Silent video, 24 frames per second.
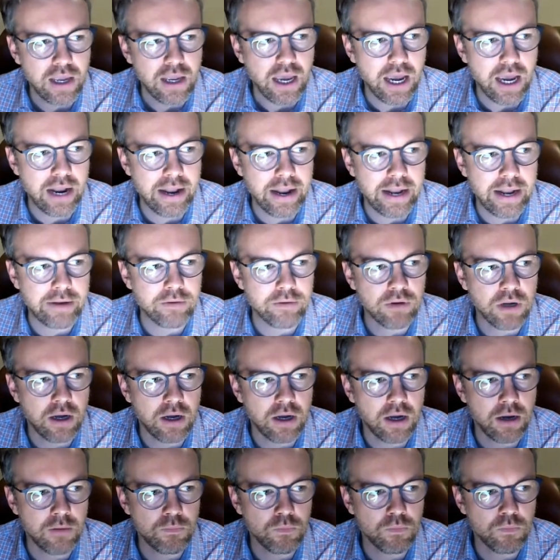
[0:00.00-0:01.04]
And then
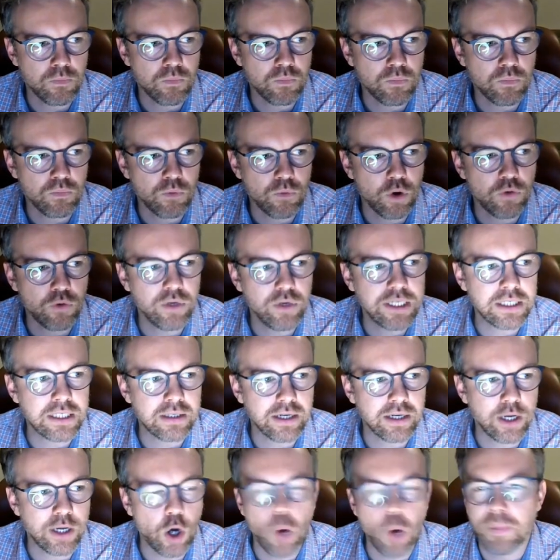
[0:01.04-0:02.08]
um, more
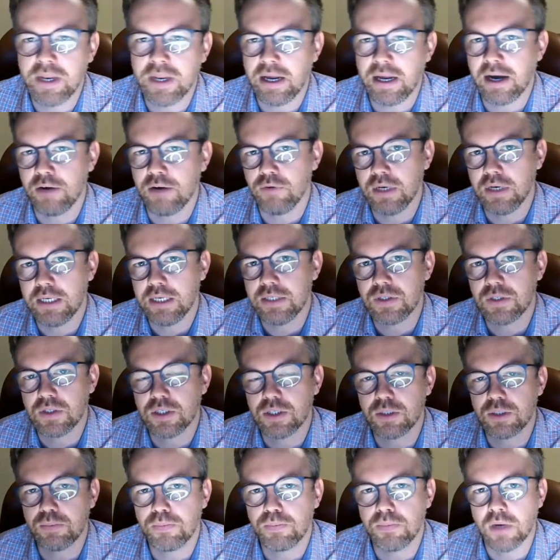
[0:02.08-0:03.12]
recently, OpenAI released
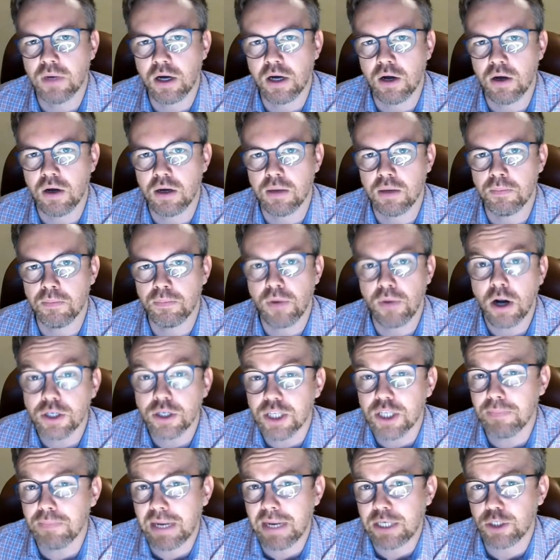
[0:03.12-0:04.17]
this uh, um,
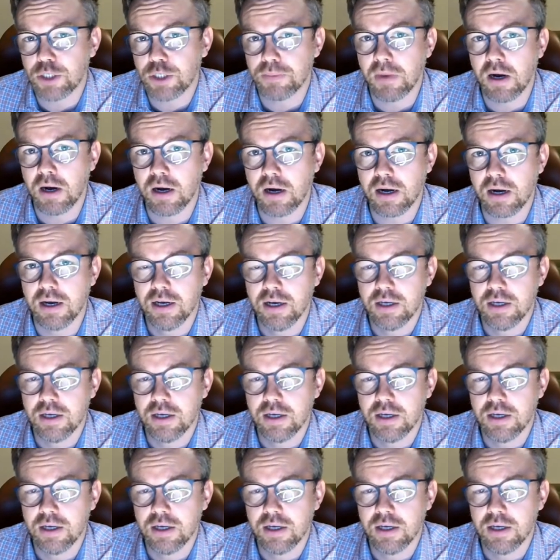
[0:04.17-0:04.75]
ProcGen benchmark.